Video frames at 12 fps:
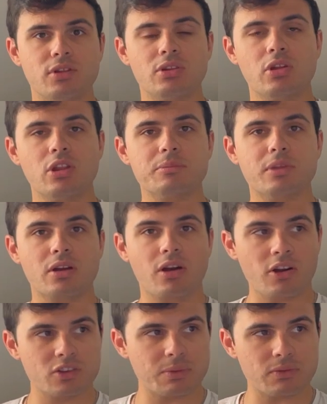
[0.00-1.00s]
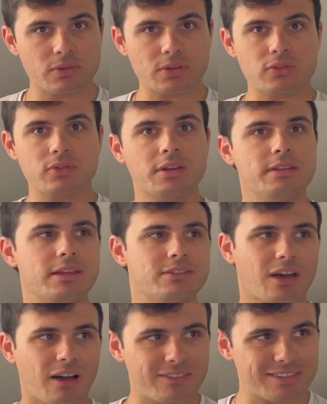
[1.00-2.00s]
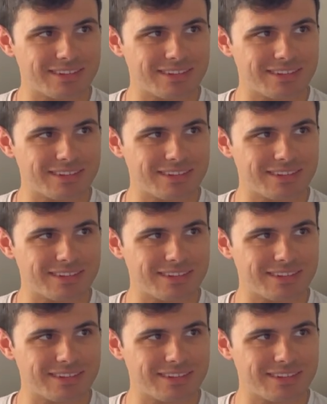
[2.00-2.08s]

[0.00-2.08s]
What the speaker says: have to load up the cars before the train leaves,